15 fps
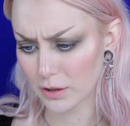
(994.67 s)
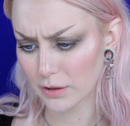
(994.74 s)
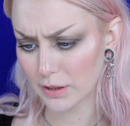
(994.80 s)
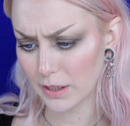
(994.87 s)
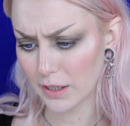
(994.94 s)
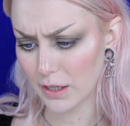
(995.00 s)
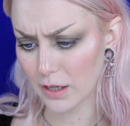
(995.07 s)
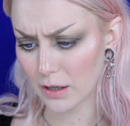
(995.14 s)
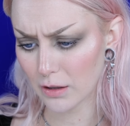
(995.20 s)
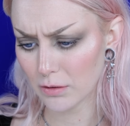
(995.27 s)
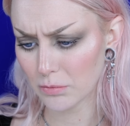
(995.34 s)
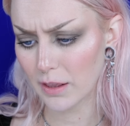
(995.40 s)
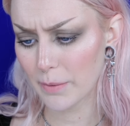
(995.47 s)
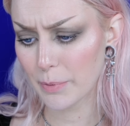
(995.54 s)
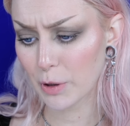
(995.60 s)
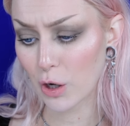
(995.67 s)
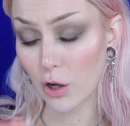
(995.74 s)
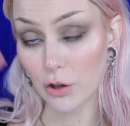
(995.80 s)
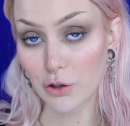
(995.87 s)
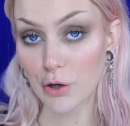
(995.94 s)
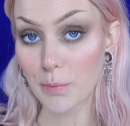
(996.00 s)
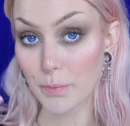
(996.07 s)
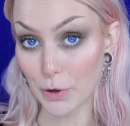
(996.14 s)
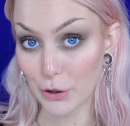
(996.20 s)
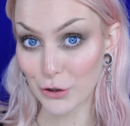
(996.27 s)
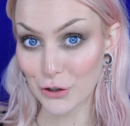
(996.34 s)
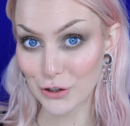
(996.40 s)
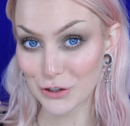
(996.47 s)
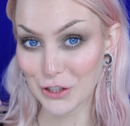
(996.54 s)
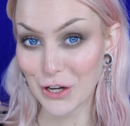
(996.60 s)
The lip color
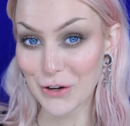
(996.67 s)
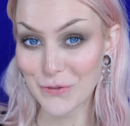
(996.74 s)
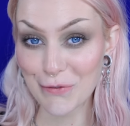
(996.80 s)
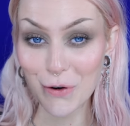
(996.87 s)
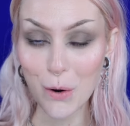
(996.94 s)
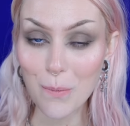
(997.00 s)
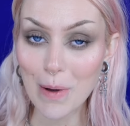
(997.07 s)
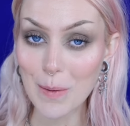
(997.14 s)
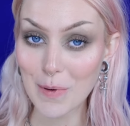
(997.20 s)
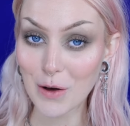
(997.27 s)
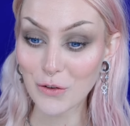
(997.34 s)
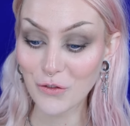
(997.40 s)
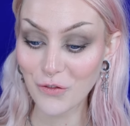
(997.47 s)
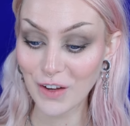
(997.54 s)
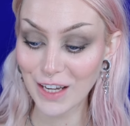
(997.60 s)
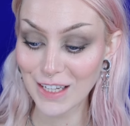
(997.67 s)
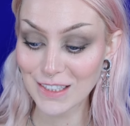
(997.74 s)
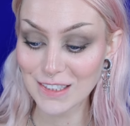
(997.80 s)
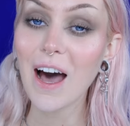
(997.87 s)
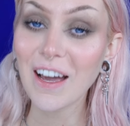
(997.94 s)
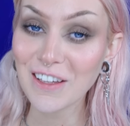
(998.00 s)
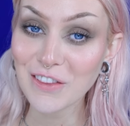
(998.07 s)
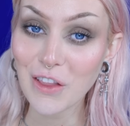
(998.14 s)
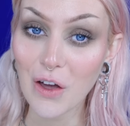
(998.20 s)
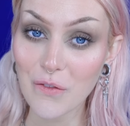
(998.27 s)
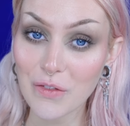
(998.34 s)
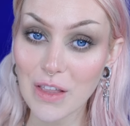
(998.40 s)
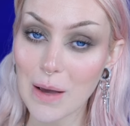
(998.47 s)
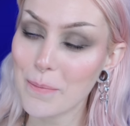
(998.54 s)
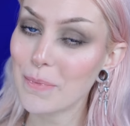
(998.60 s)
butters from About Face. I
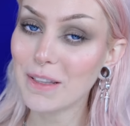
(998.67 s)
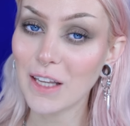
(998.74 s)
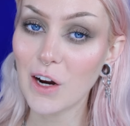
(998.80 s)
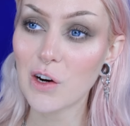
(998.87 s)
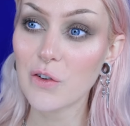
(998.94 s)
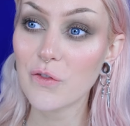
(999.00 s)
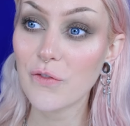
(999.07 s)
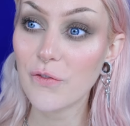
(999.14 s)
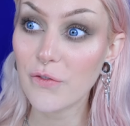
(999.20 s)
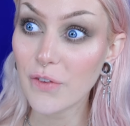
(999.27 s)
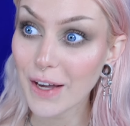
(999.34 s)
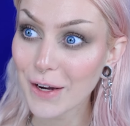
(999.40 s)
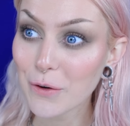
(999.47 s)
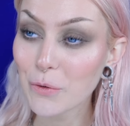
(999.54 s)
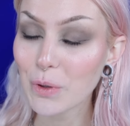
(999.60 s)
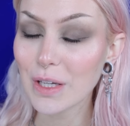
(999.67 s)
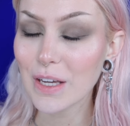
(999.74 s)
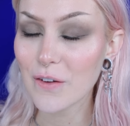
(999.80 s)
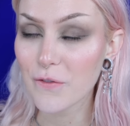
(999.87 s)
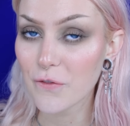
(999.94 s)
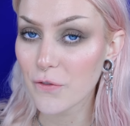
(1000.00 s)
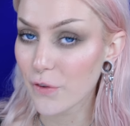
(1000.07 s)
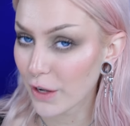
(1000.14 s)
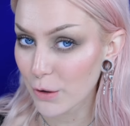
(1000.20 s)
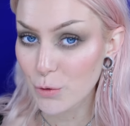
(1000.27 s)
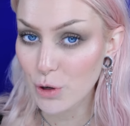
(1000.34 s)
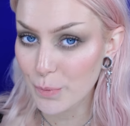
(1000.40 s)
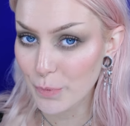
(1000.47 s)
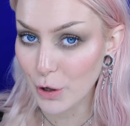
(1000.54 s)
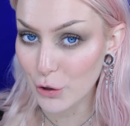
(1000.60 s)
love them, but they are very,
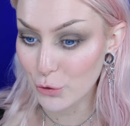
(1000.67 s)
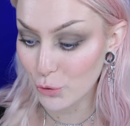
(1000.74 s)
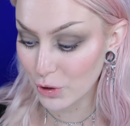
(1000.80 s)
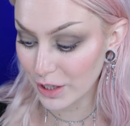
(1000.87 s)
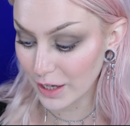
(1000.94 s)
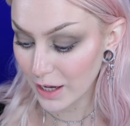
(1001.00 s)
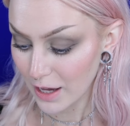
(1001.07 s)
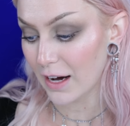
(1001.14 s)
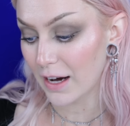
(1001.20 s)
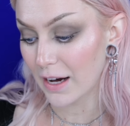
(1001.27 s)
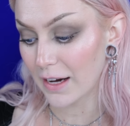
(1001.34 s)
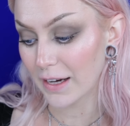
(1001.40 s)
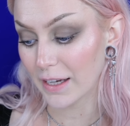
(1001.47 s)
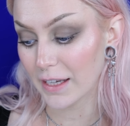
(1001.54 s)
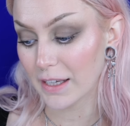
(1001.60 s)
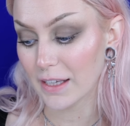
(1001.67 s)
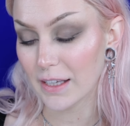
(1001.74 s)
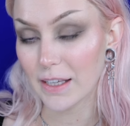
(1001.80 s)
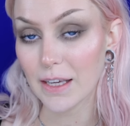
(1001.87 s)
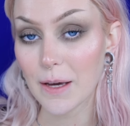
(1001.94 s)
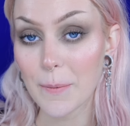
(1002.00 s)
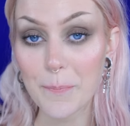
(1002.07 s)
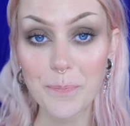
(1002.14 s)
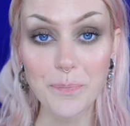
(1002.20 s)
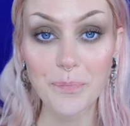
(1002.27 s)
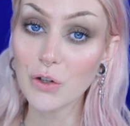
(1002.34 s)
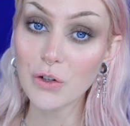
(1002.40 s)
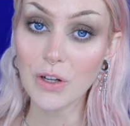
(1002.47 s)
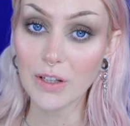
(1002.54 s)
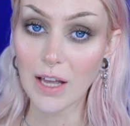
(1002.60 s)
very buttery. I um,
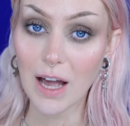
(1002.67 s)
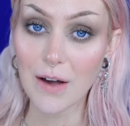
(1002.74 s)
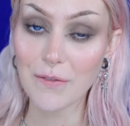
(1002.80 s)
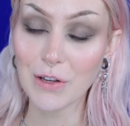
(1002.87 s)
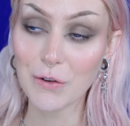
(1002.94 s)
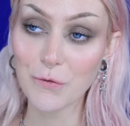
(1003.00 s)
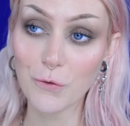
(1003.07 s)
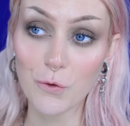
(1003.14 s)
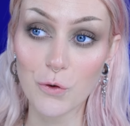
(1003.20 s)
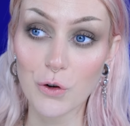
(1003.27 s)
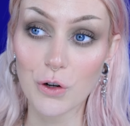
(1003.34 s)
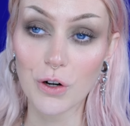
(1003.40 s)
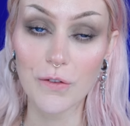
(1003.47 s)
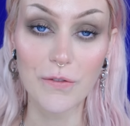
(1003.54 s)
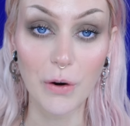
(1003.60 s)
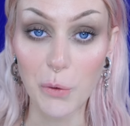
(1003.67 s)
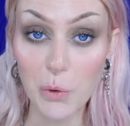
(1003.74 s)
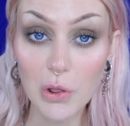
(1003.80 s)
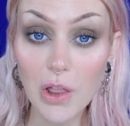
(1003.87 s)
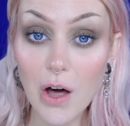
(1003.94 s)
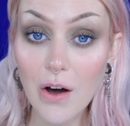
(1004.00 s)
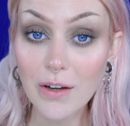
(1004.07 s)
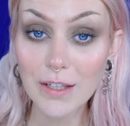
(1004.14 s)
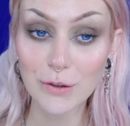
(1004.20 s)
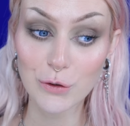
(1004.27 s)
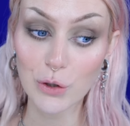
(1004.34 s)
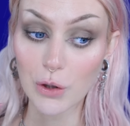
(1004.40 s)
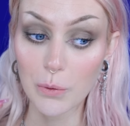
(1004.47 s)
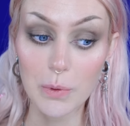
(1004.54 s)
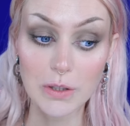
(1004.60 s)
could not have it for very long
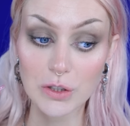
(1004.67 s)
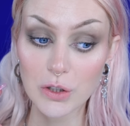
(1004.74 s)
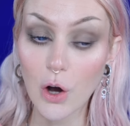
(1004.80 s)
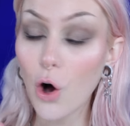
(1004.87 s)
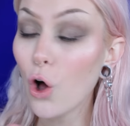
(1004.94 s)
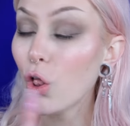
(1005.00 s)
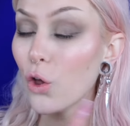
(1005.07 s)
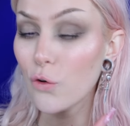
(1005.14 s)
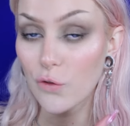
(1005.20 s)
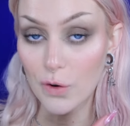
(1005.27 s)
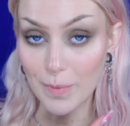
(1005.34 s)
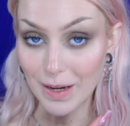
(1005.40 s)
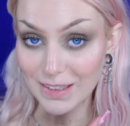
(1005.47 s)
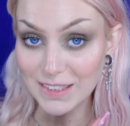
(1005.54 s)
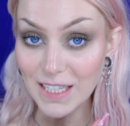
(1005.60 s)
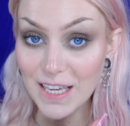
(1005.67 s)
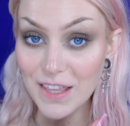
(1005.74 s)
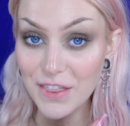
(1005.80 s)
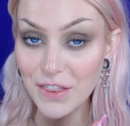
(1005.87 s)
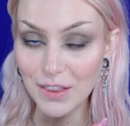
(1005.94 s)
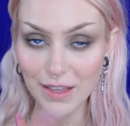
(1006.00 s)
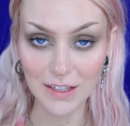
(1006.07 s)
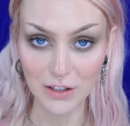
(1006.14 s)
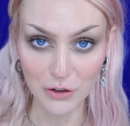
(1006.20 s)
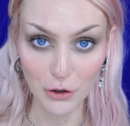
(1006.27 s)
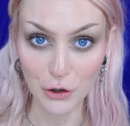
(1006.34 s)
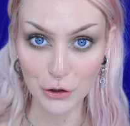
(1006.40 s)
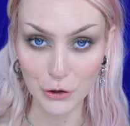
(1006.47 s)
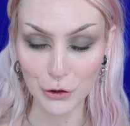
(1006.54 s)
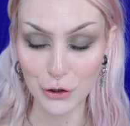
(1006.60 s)
until it was all over my teeth, like the
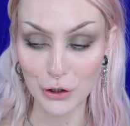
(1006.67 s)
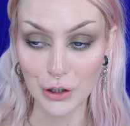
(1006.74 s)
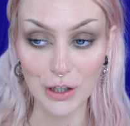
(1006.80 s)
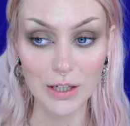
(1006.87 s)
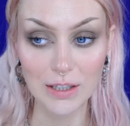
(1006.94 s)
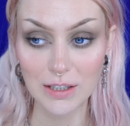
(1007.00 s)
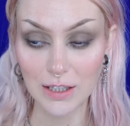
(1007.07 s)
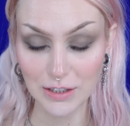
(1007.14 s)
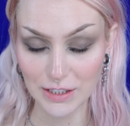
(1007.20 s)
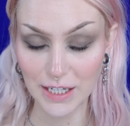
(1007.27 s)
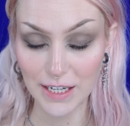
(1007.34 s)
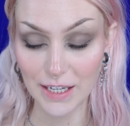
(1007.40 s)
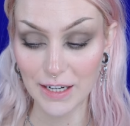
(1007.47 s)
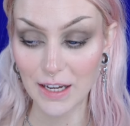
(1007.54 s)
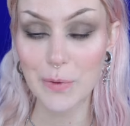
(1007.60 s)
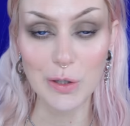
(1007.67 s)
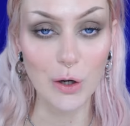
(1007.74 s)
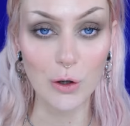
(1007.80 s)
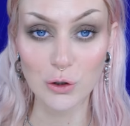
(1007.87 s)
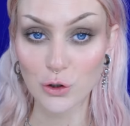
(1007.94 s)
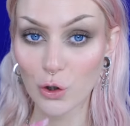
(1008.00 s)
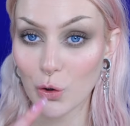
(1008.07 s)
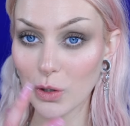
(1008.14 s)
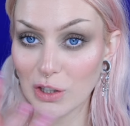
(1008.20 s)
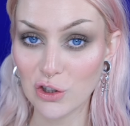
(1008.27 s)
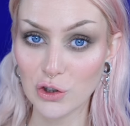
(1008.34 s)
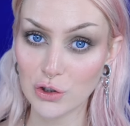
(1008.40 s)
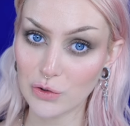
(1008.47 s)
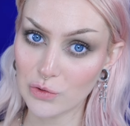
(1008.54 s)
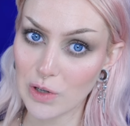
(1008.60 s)
darker shade. And also it
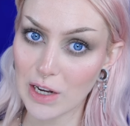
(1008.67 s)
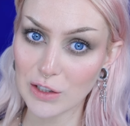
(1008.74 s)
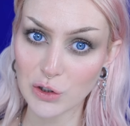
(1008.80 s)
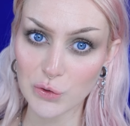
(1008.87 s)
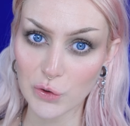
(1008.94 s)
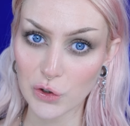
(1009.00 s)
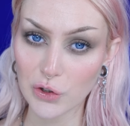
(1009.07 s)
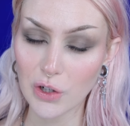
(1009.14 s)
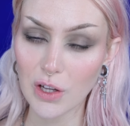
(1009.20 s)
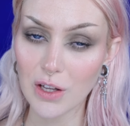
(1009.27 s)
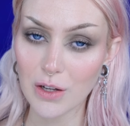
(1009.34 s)
just transferred